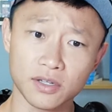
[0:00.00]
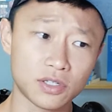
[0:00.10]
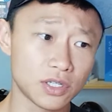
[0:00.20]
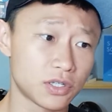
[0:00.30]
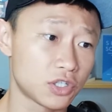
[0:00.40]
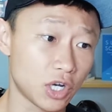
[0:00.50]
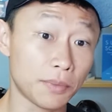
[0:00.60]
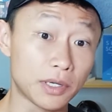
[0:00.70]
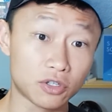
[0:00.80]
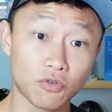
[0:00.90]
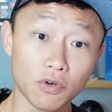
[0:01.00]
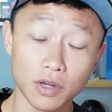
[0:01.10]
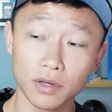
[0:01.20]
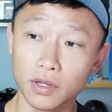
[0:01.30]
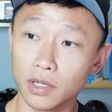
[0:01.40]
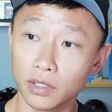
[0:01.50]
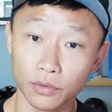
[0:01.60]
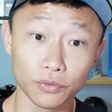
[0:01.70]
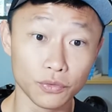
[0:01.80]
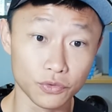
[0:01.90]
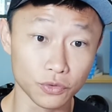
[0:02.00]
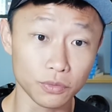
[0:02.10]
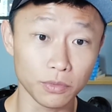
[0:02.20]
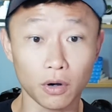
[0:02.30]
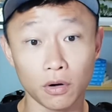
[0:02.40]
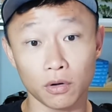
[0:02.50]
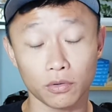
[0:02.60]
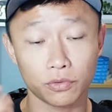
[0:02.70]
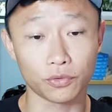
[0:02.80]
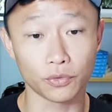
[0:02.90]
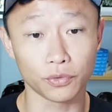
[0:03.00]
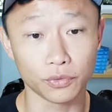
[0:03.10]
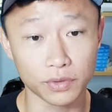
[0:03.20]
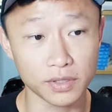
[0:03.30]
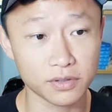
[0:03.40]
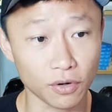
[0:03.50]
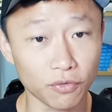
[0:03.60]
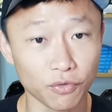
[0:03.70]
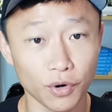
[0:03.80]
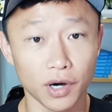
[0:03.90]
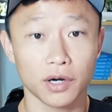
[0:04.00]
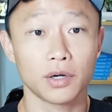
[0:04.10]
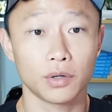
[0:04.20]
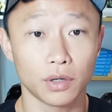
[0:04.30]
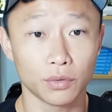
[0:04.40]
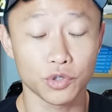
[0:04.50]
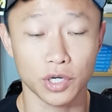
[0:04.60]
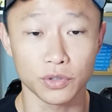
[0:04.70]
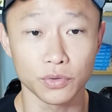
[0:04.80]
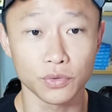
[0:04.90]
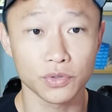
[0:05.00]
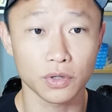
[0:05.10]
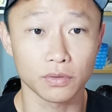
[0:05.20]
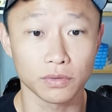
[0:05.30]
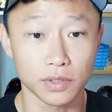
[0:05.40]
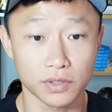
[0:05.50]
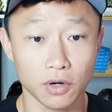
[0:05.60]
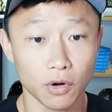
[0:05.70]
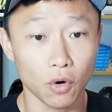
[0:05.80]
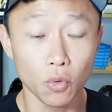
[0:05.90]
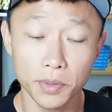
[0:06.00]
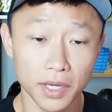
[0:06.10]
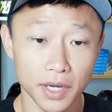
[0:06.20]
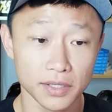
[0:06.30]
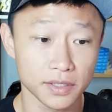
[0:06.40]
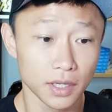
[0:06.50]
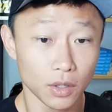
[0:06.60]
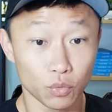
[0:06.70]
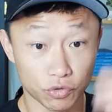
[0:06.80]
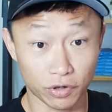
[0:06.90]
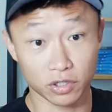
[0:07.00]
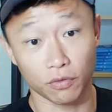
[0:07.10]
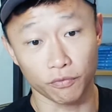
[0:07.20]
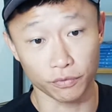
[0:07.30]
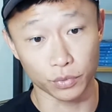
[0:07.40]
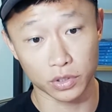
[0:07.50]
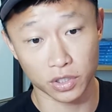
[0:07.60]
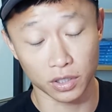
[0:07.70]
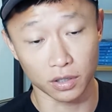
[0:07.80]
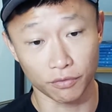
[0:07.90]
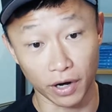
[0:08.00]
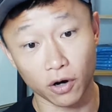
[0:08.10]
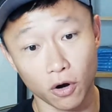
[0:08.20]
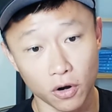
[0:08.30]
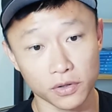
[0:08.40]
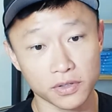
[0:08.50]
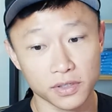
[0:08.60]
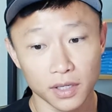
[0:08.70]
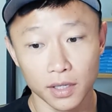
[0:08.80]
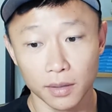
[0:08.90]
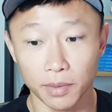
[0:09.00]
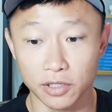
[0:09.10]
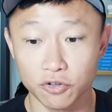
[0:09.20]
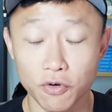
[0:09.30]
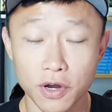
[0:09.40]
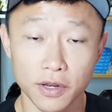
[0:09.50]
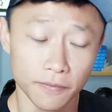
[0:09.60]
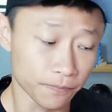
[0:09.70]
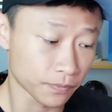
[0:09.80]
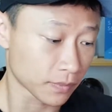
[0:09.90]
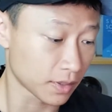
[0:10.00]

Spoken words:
essentially share my screen through Zoom or through this software which I use. It's called OBS, which records my screen,